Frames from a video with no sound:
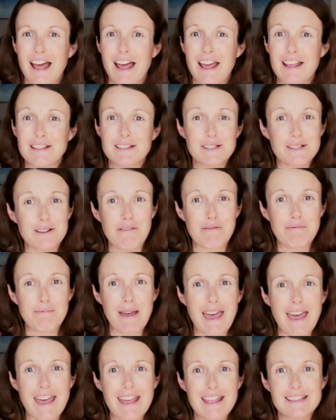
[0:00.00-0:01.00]
and soft
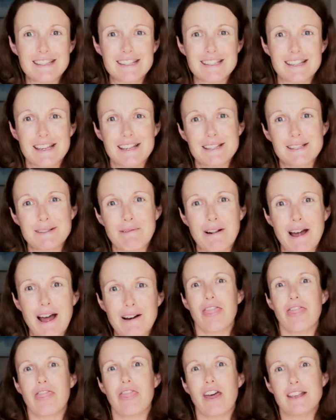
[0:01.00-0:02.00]
pads as
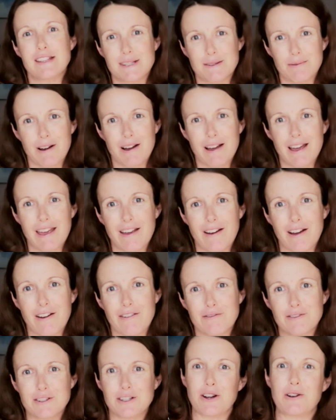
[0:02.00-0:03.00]
well. That's why
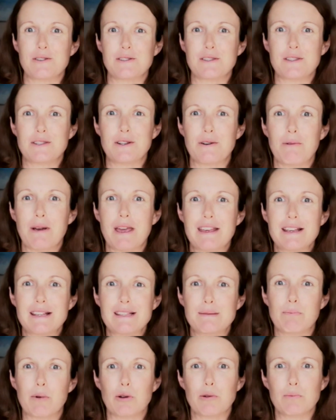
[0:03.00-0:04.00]
I've chosen to wear
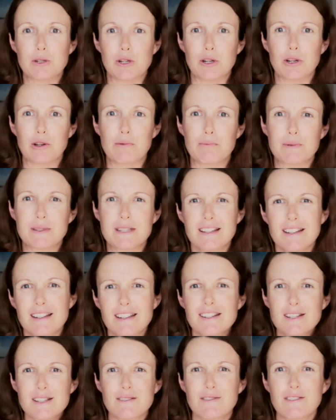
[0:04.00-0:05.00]
these boob tubes
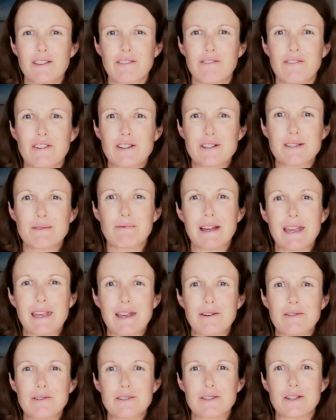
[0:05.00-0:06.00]
just for the first
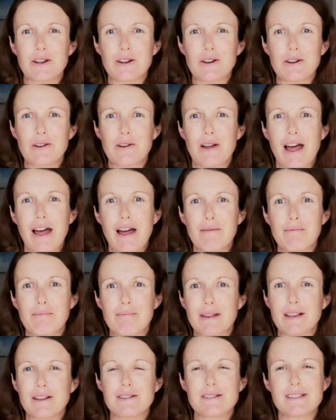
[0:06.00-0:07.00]
week or two,
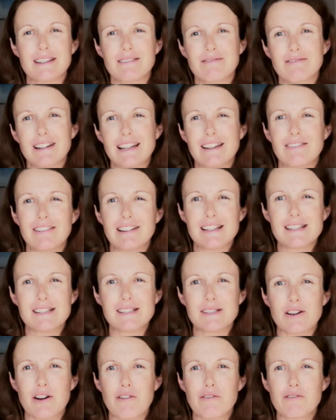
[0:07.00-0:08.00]
because they're really
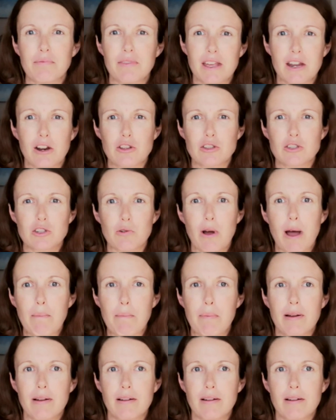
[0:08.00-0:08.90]
soft. They don't do up